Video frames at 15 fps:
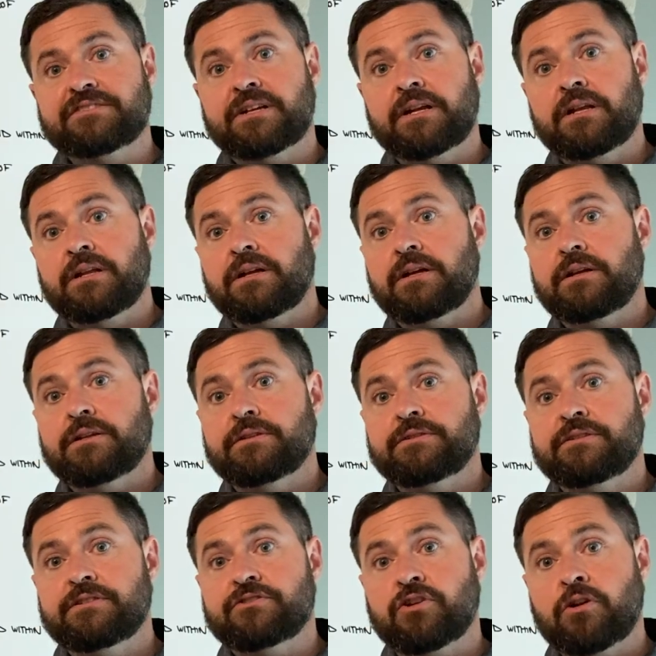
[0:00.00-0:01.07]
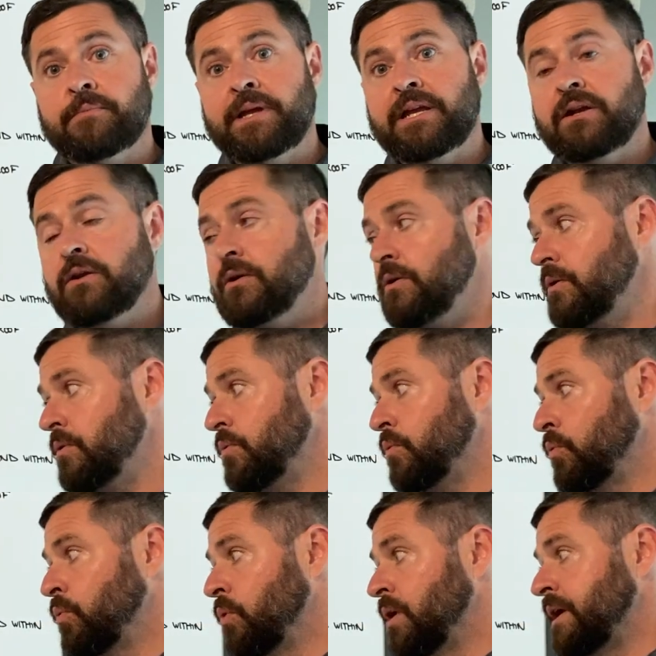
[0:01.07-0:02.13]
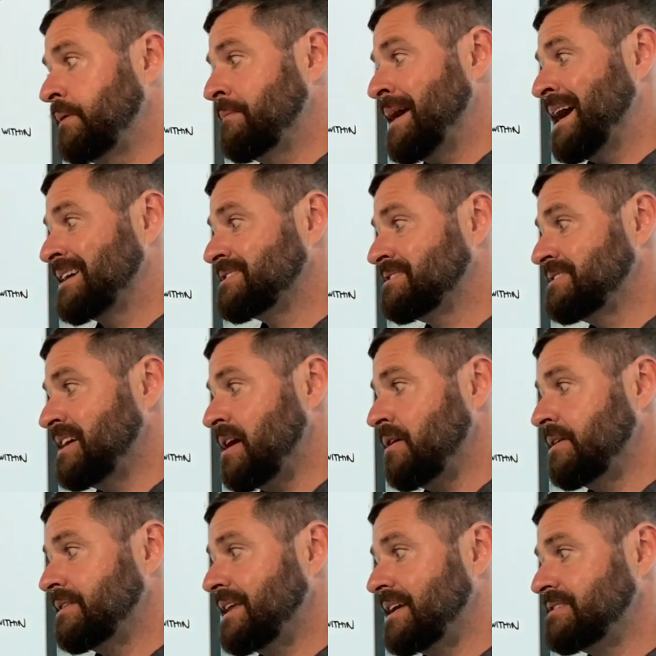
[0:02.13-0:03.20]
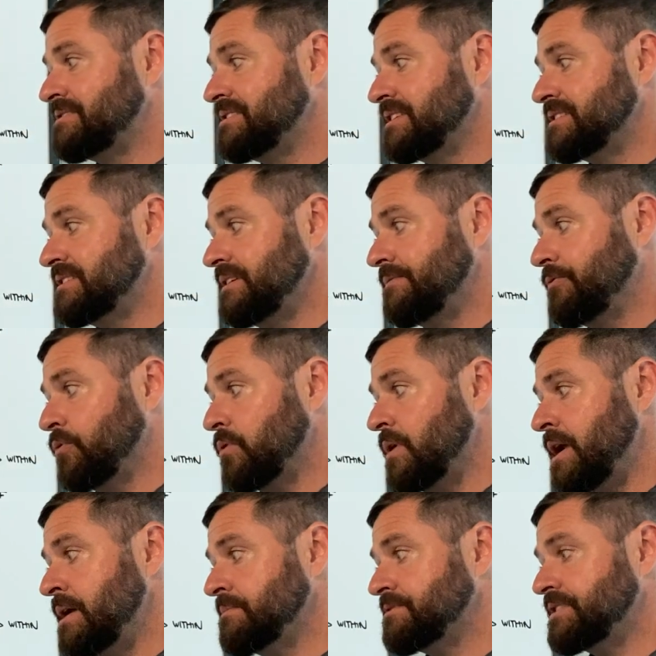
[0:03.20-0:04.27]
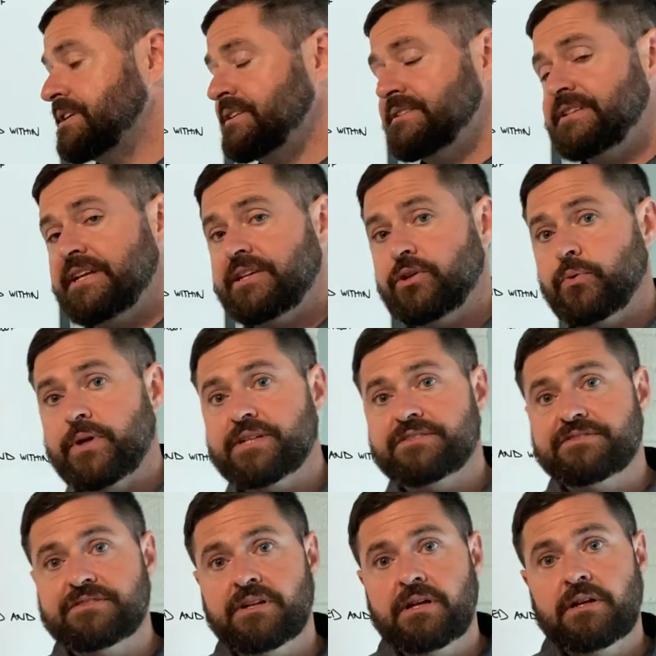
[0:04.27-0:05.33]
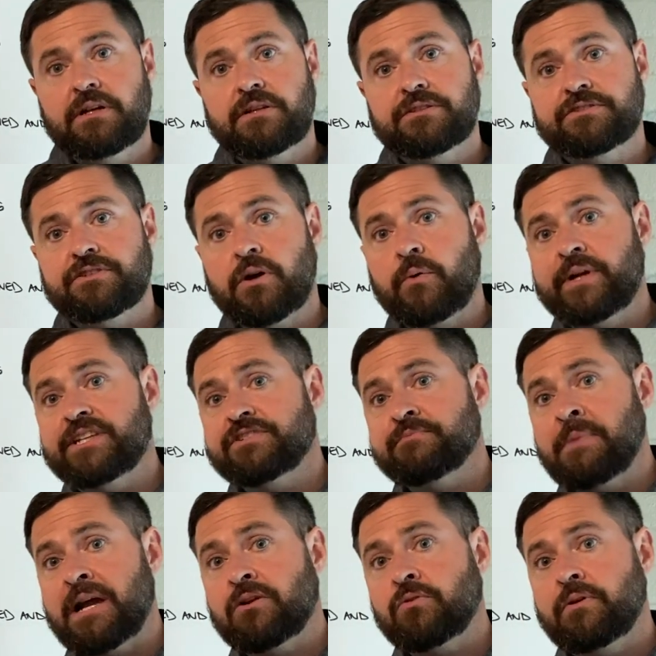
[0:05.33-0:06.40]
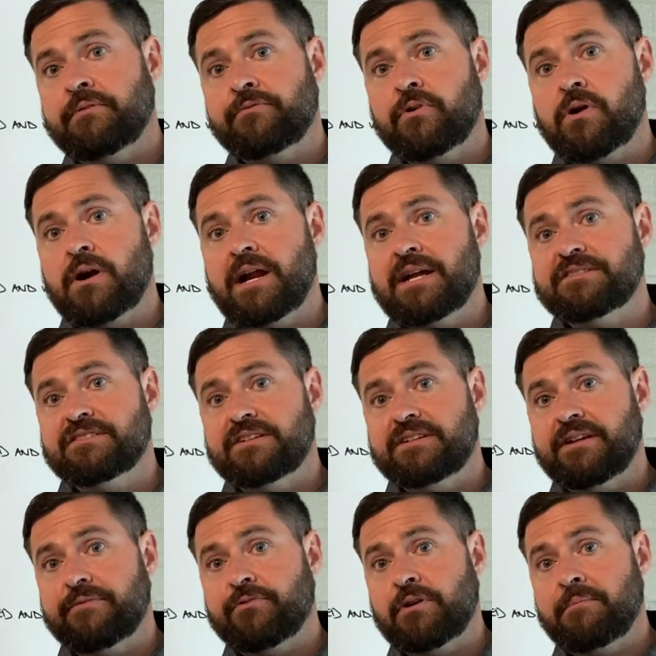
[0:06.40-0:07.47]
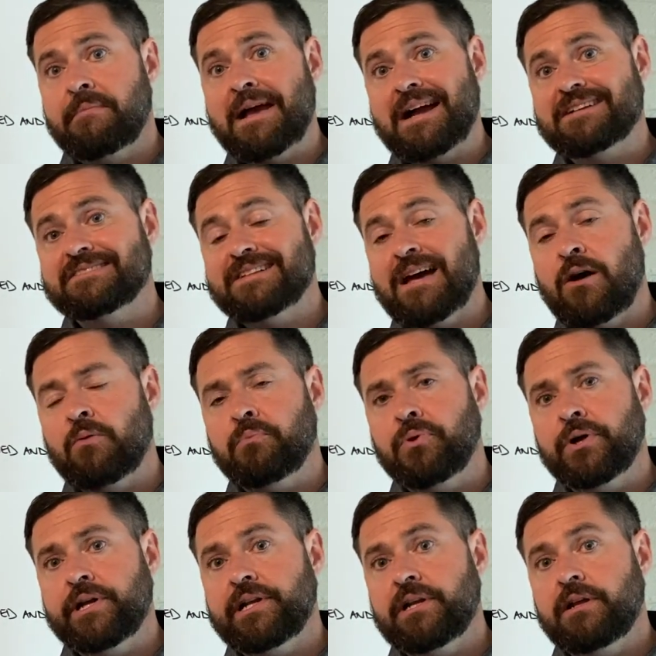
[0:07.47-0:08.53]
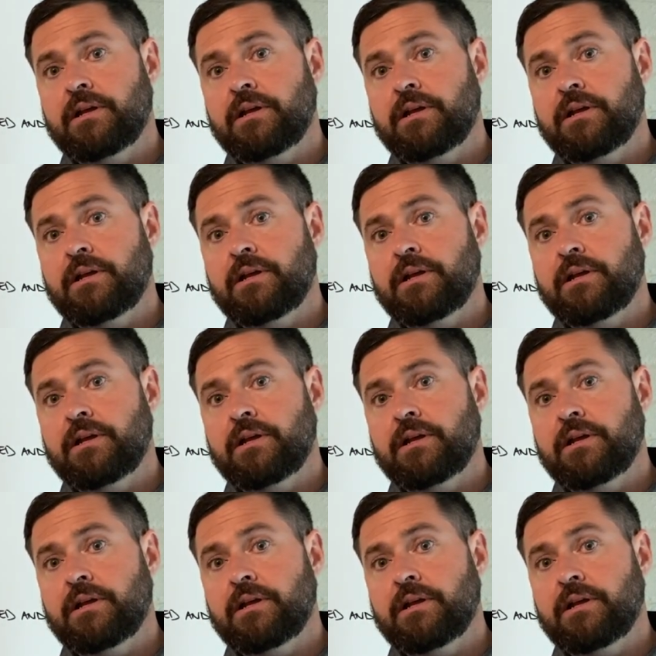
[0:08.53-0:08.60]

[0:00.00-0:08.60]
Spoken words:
going to determine what maxes out at that 64 amps continuous. So each microinverter has a different max output.